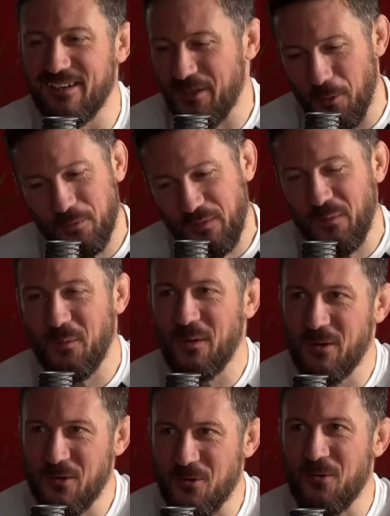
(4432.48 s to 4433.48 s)
those two
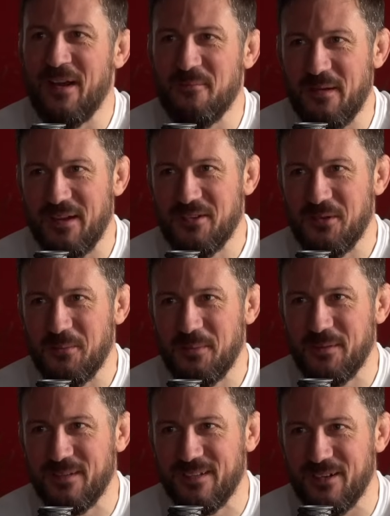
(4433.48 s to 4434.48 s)
are a great
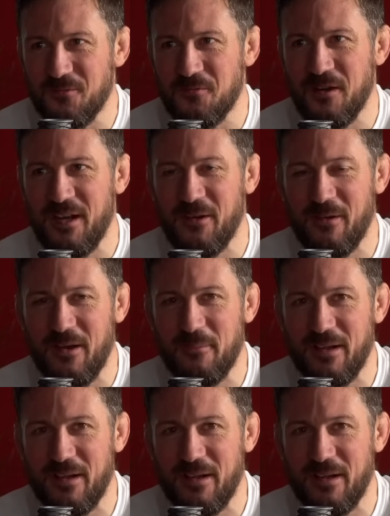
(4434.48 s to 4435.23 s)
matchup. Yeah, a really great matchup.